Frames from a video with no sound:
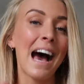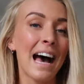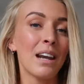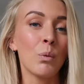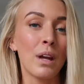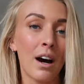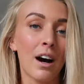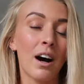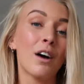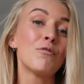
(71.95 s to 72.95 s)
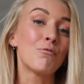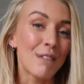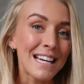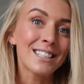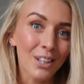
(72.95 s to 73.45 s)
and we are
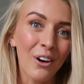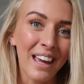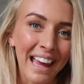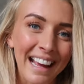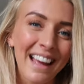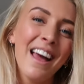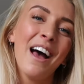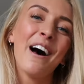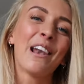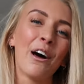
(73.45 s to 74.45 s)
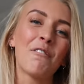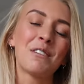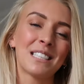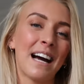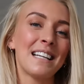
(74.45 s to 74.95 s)
restocking a lot of
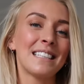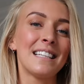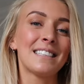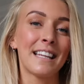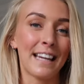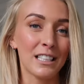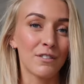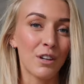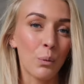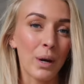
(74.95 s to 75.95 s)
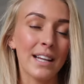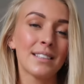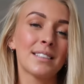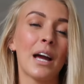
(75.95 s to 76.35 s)
the sizes in the next few weeks.